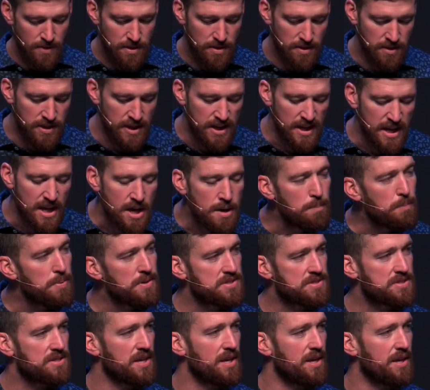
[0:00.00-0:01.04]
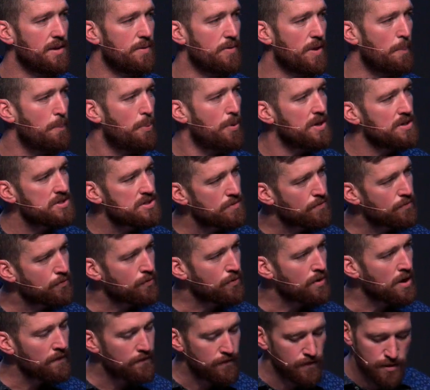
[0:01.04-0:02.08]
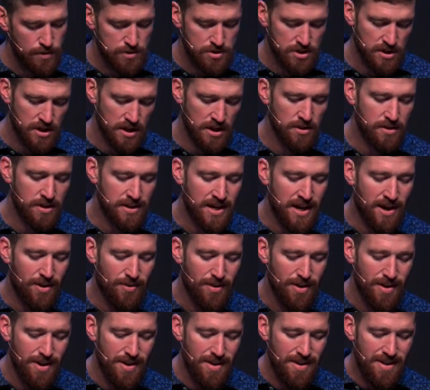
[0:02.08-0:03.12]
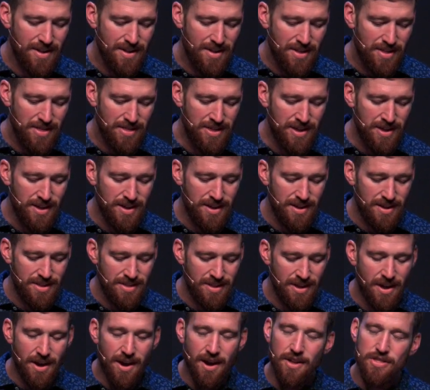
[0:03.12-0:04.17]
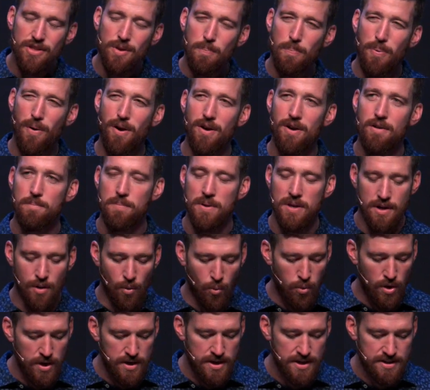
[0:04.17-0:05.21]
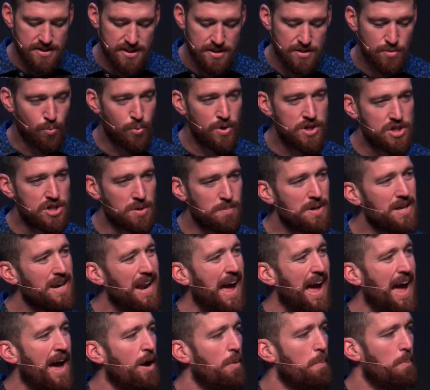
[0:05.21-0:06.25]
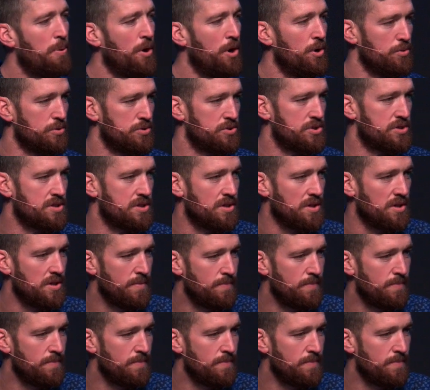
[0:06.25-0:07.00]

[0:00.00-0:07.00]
the embassy, a place of refuge and healing. Now, the, the other part of being a witness is we should be an outpost.